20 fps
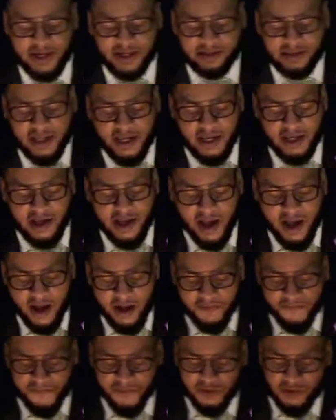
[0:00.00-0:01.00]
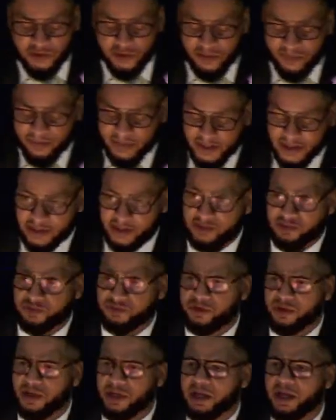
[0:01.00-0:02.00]
I thank God for your
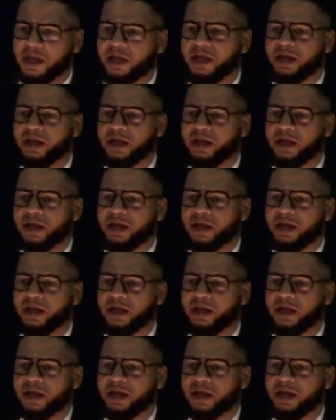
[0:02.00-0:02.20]
ministry,